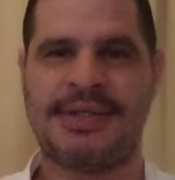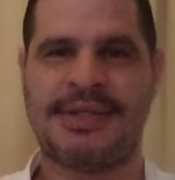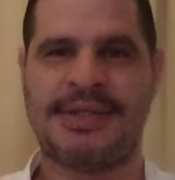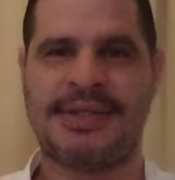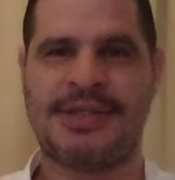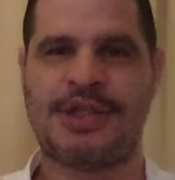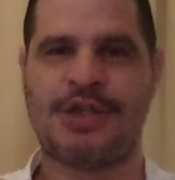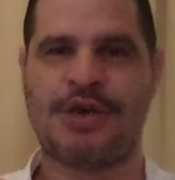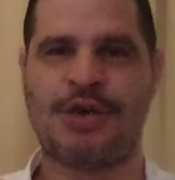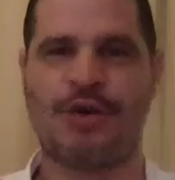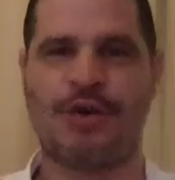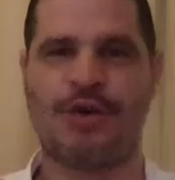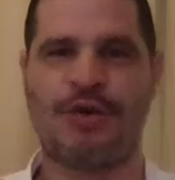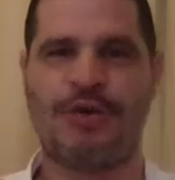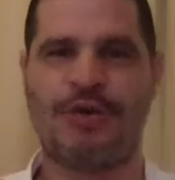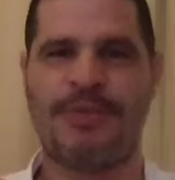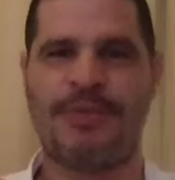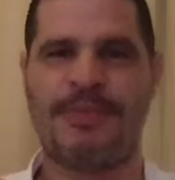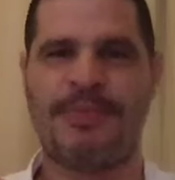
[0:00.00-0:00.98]

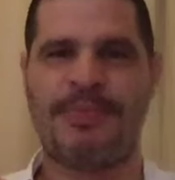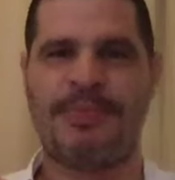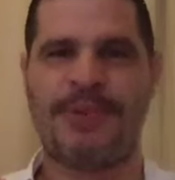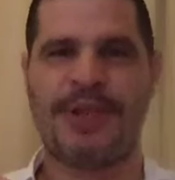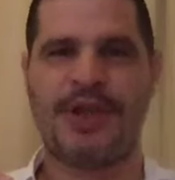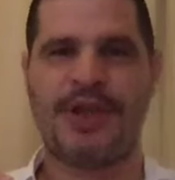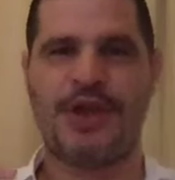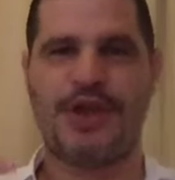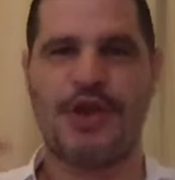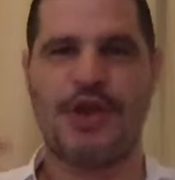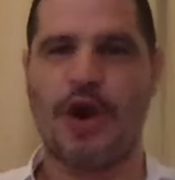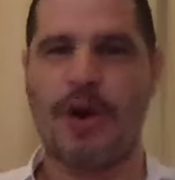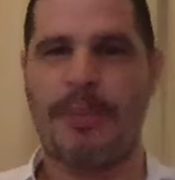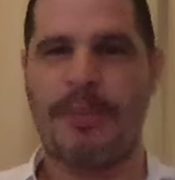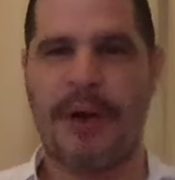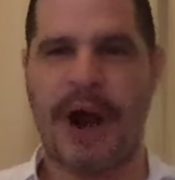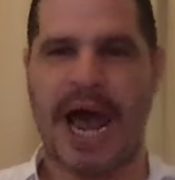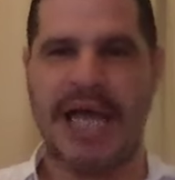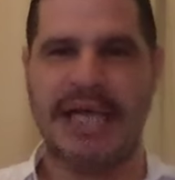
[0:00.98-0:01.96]
So your
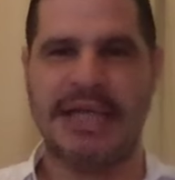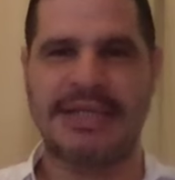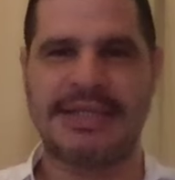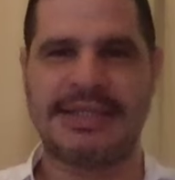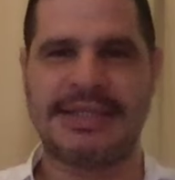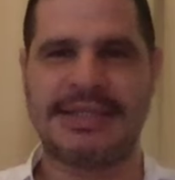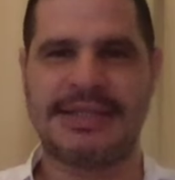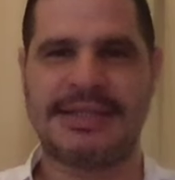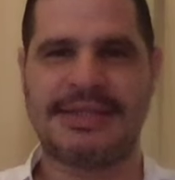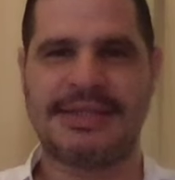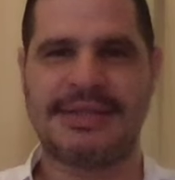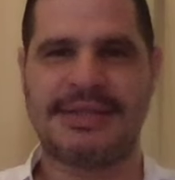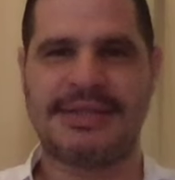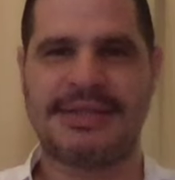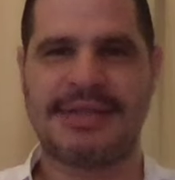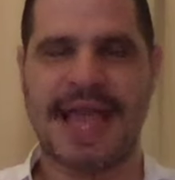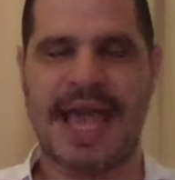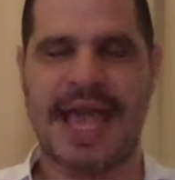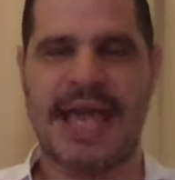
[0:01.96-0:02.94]
price
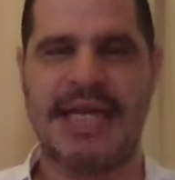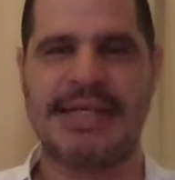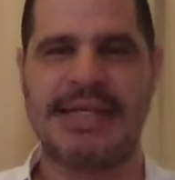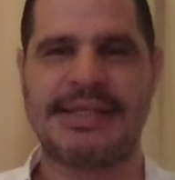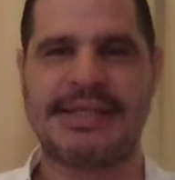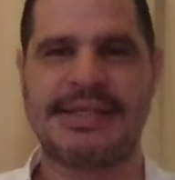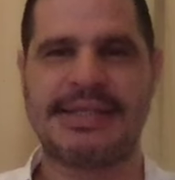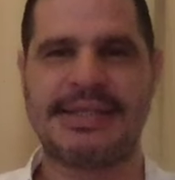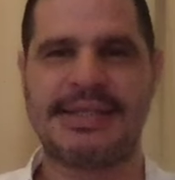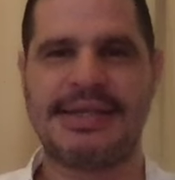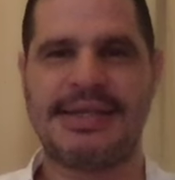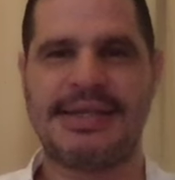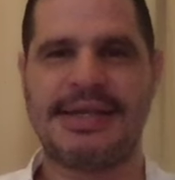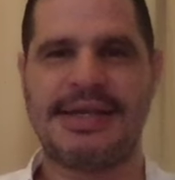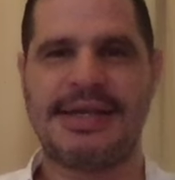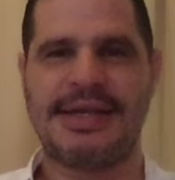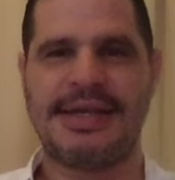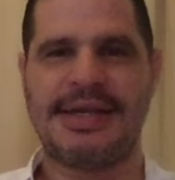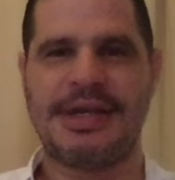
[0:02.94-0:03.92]
is
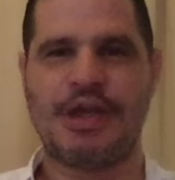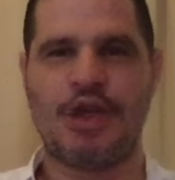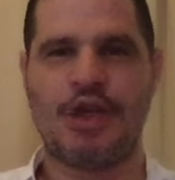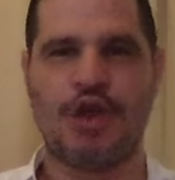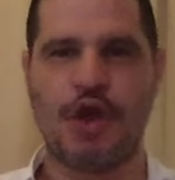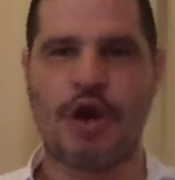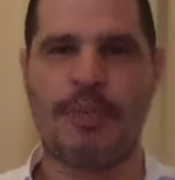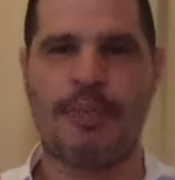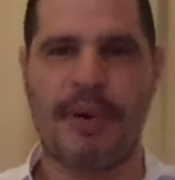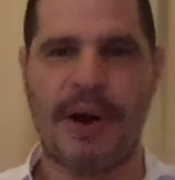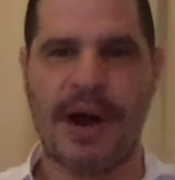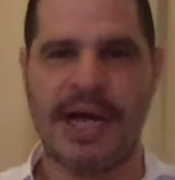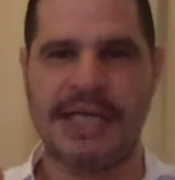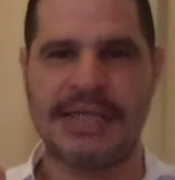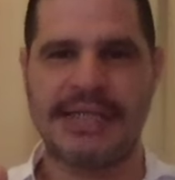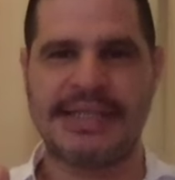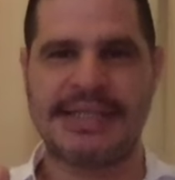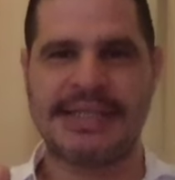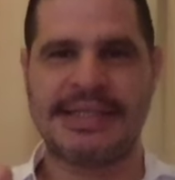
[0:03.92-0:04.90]
your
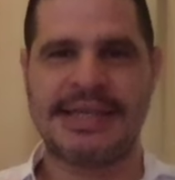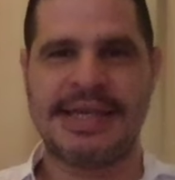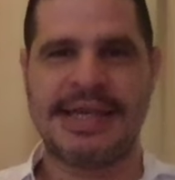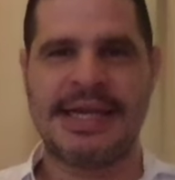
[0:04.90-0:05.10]
price.